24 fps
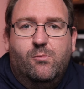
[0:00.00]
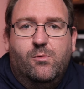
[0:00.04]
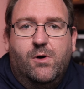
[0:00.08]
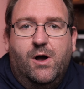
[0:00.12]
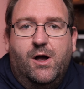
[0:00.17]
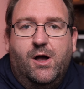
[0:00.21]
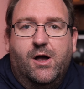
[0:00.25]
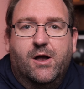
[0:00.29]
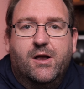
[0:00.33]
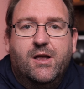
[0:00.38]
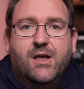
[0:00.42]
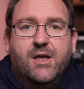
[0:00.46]

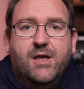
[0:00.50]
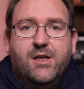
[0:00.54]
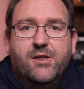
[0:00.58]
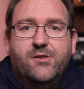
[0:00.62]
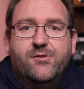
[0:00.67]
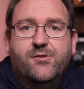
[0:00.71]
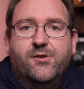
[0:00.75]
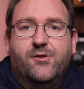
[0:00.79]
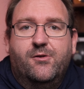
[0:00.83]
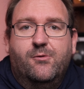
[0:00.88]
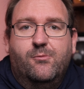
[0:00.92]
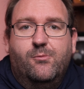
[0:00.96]
work
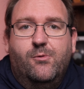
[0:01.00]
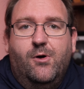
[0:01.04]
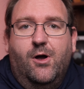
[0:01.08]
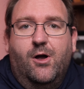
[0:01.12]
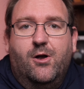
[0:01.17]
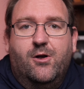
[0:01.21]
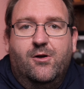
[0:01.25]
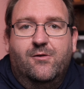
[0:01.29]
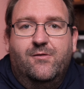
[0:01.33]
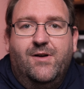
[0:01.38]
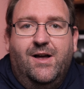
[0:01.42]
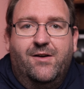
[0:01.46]
to the
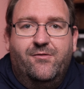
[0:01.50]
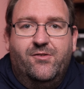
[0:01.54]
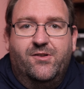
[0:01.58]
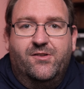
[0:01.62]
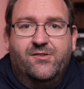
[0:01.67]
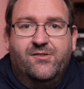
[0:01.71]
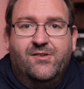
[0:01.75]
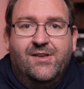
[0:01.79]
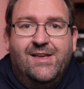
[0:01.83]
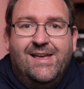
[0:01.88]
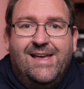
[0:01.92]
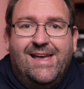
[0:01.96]
work of
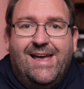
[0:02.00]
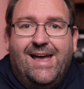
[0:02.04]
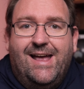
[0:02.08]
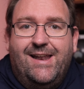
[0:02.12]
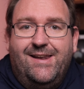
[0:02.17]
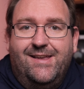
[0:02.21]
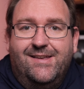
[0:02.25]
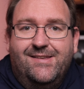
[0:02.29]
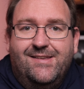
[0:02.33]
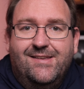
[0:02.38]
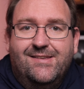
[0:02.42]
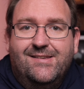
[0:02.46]
others,
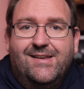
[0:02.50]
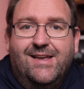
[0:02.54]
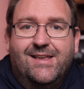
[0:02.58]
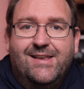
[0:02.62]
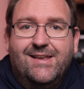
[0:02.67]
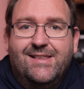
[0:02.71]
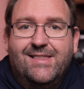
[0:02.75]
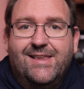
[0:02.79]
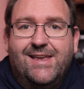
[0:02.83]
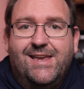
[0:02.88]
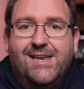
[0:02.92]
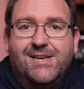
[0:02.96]
and this is going
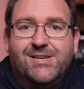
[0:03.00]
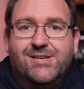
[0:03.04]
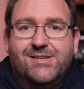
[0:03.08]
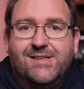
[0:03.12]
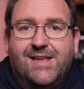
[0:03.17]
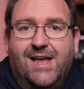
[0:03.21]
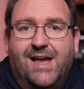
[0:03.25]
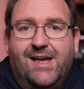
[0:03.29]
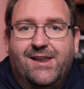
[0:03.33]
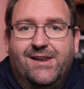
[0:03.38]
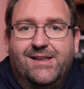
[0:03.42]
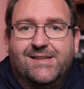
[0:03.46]
to lead you
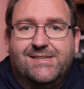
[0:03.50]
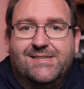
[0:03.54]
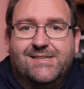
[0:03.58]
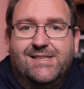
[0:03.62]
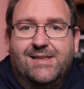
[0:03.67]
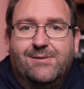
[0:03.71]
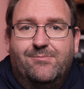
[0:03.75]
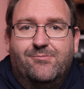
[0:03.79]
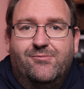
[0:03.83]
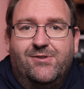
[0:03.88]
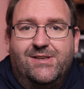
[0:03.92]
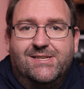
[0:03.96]
down a
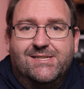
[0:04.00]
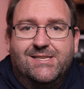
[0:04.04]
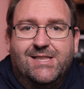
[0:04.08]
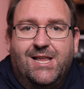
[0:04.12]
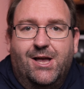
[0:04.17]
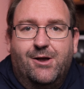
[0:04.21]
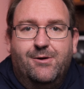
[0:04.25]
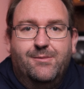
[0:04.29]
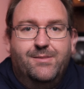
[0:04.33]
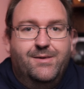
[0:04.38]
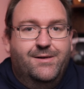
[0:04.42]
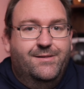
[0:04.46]
slippery
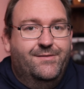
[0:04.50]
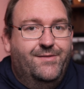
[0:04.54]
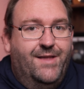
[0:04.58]
slope.